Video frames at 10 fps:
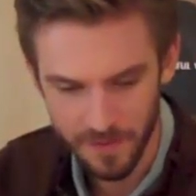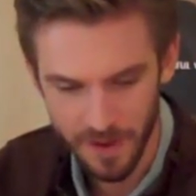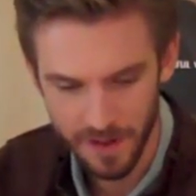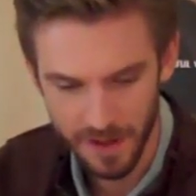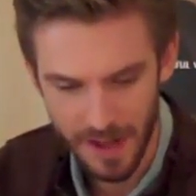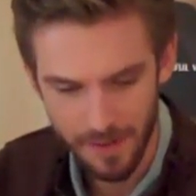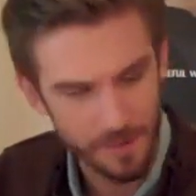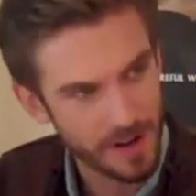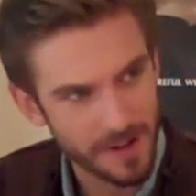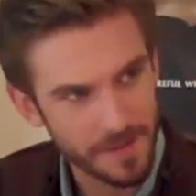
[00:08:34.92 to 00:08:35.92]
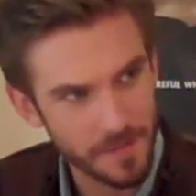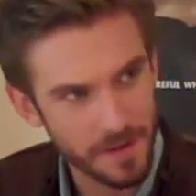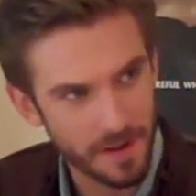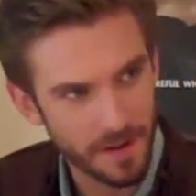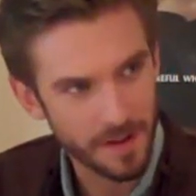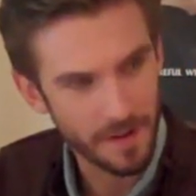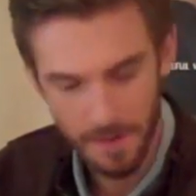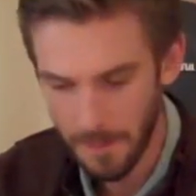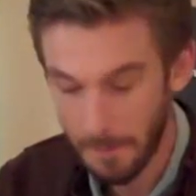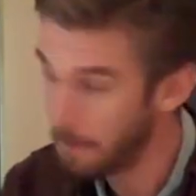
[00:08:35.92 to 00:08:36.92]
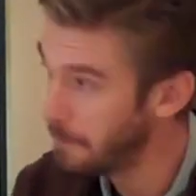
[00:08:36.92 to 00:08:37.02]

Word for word: fun of the game, really. Yeah. Very cool.